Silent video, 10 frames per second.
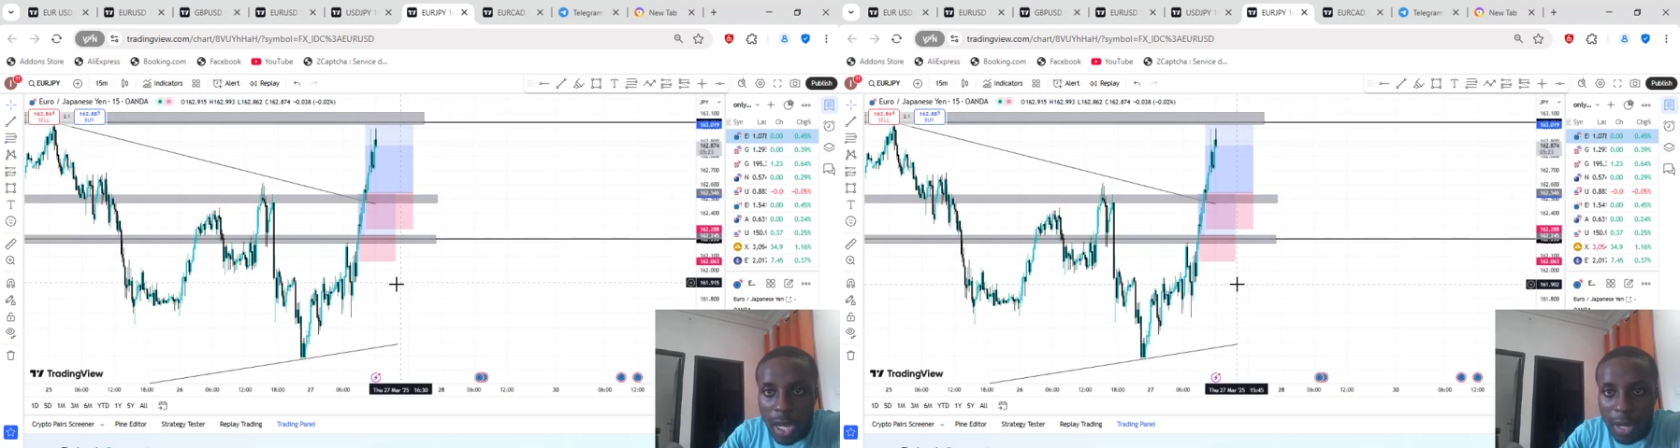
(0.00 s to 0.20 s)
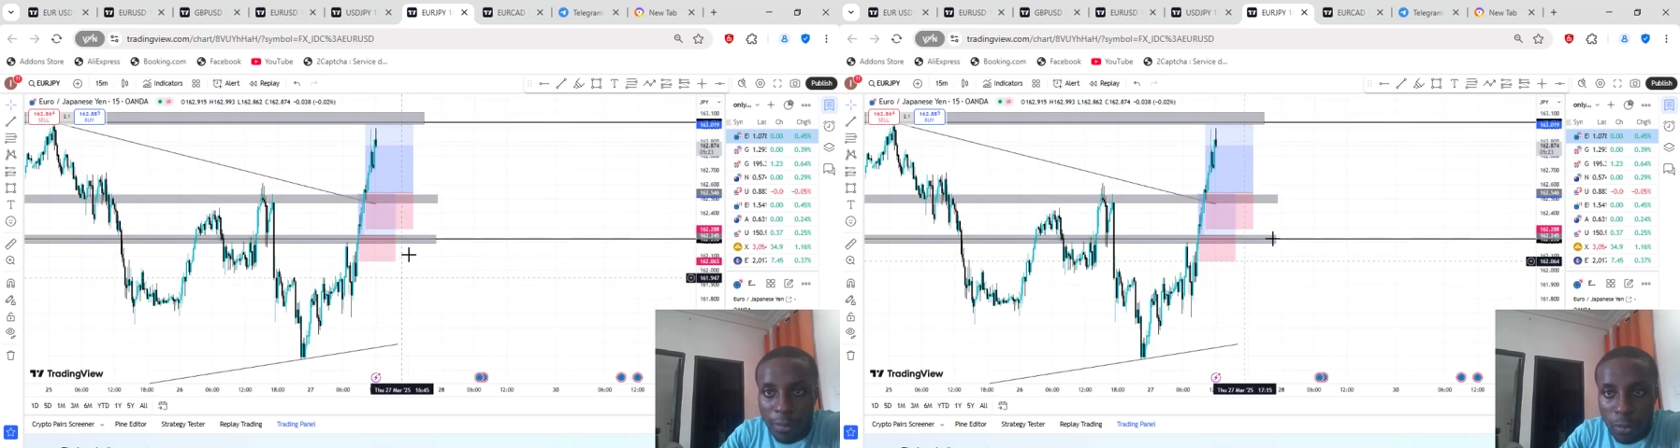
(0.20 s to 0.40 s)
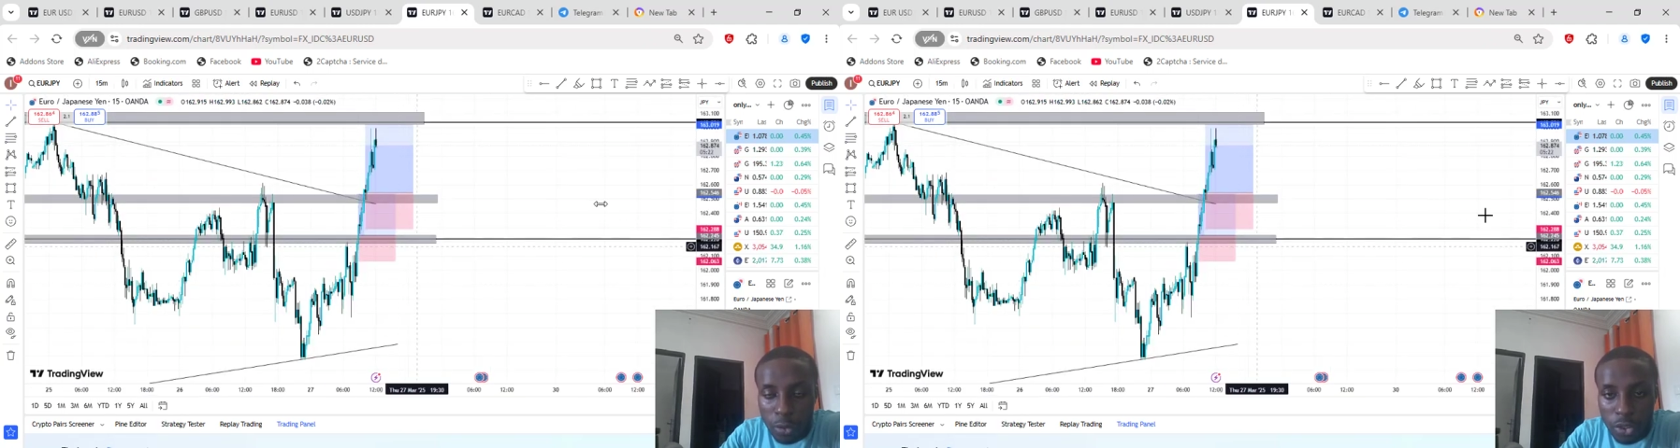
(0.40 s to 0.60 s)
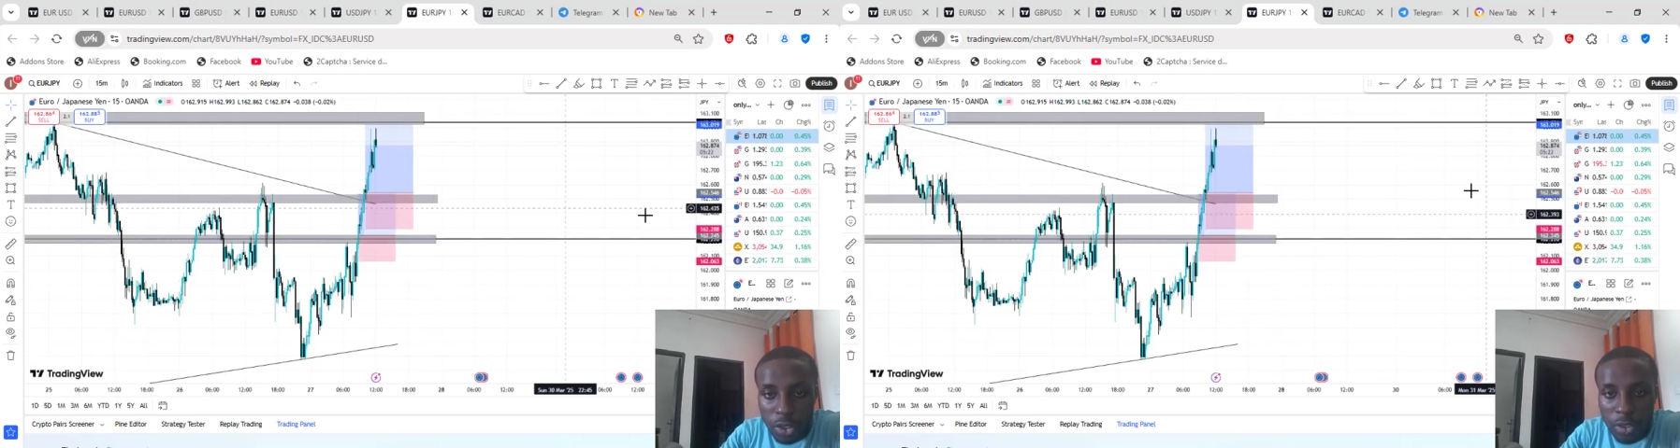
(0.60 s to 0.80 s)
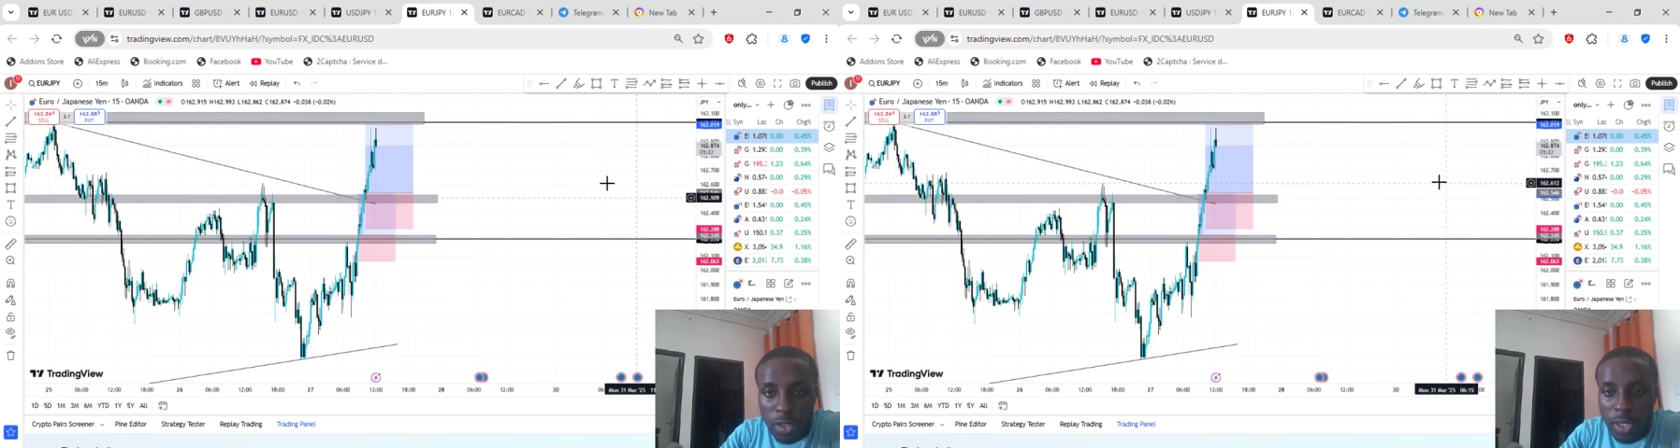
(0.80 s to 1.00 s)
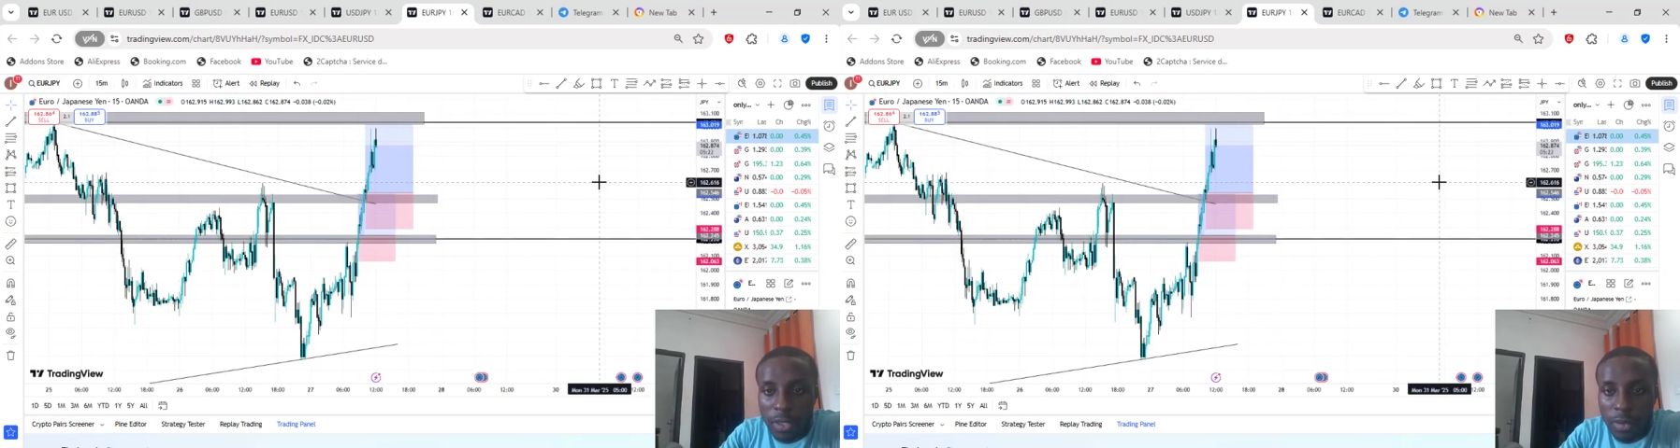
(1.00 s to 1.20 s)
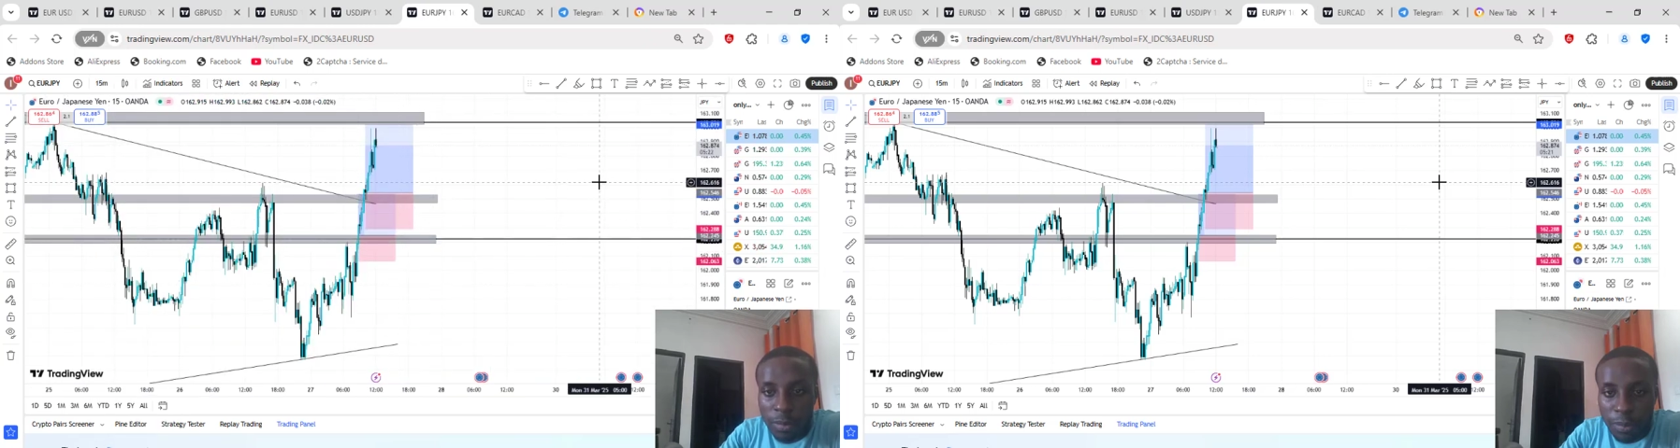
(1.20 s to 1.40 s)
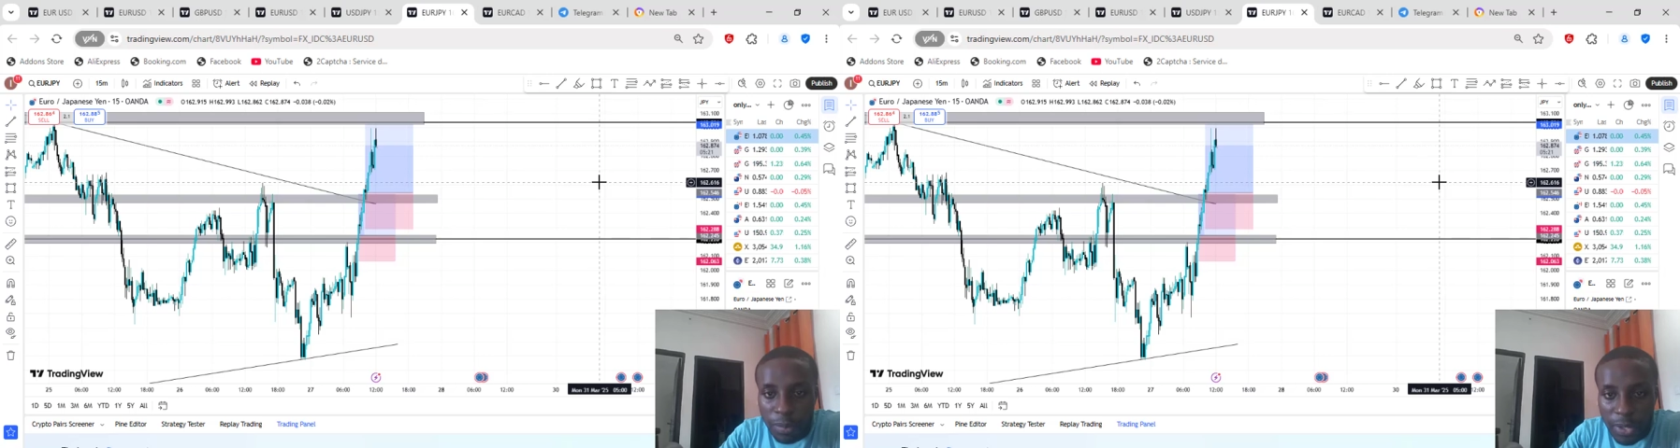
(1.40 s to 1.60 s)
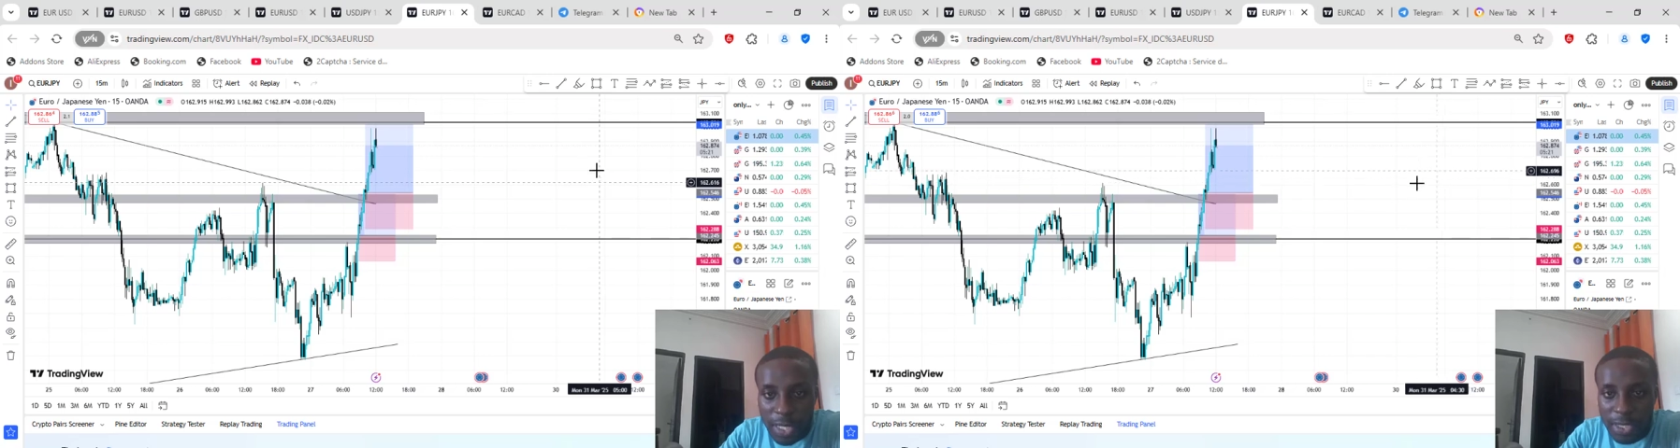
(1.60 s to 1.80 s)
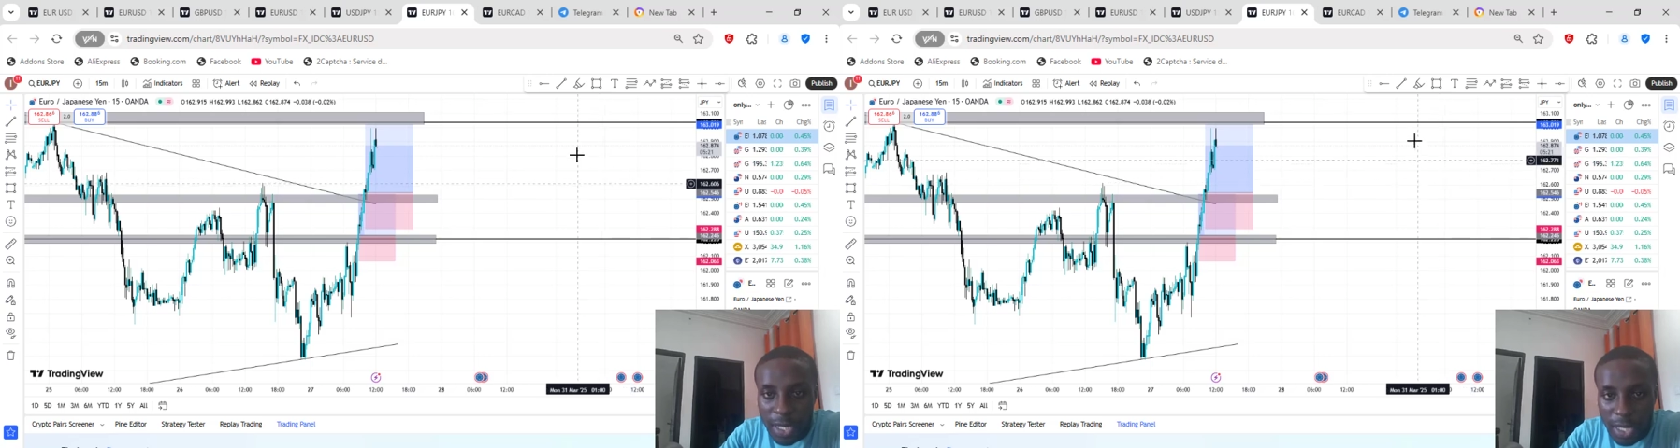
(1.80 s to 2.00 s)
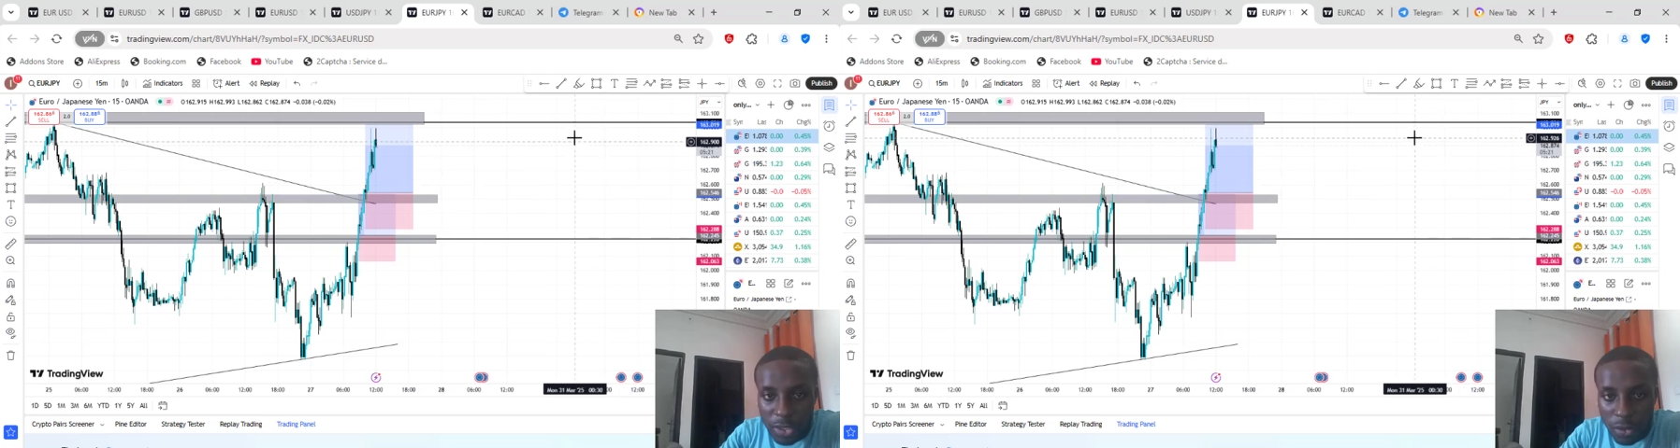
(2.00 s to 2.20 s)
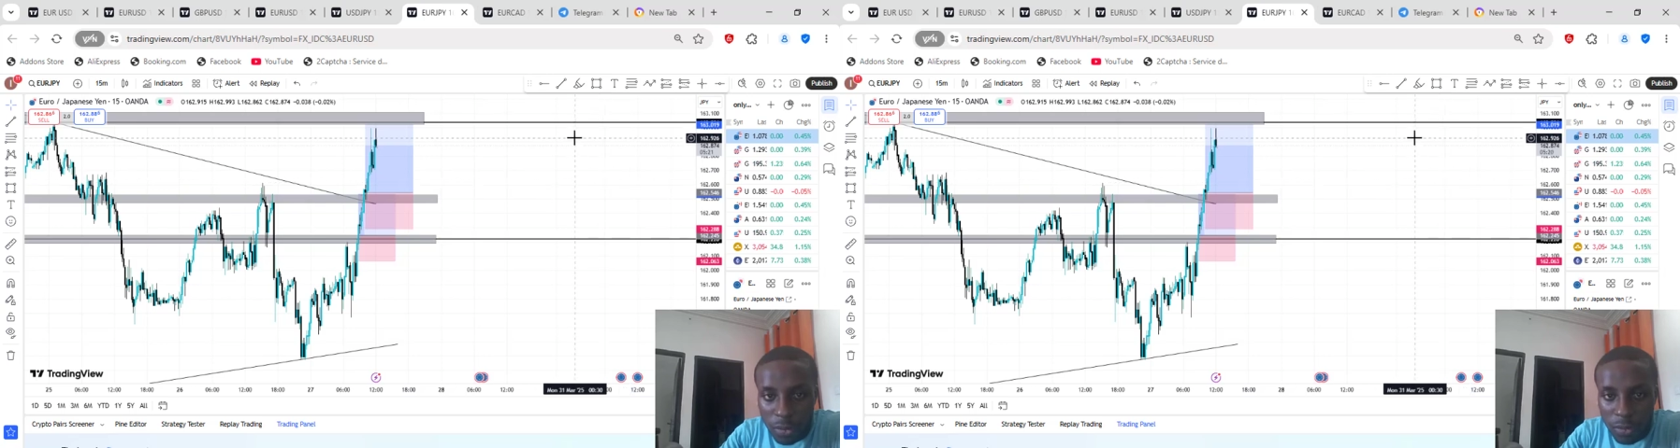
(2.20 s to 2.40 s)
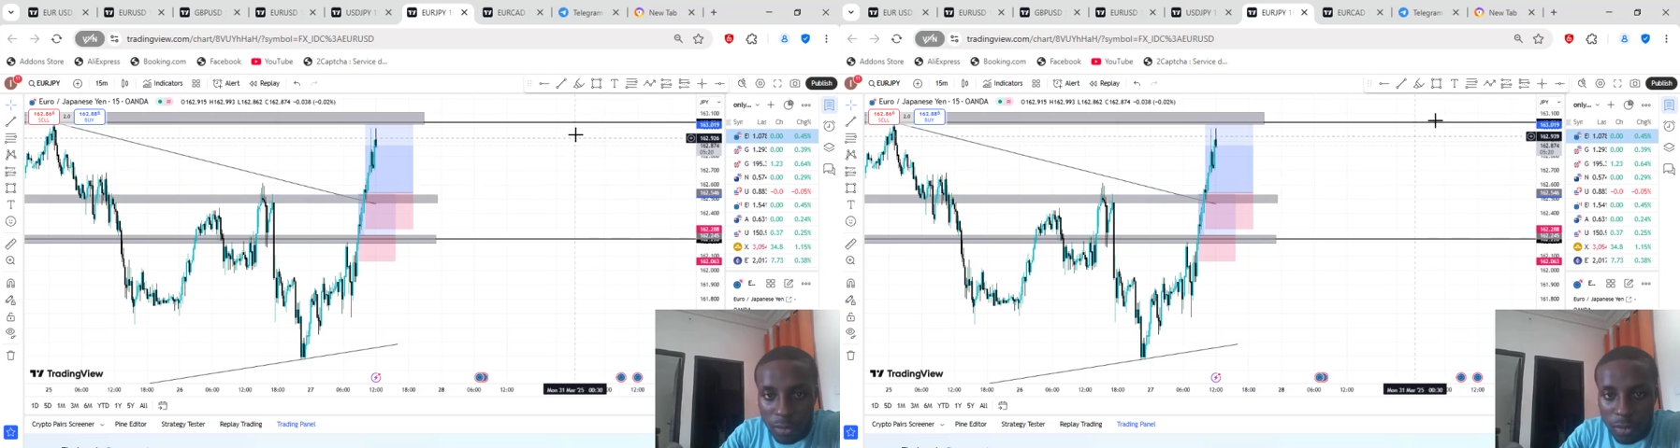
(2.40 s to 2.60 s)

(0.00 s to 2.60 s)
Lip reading: approaching price action,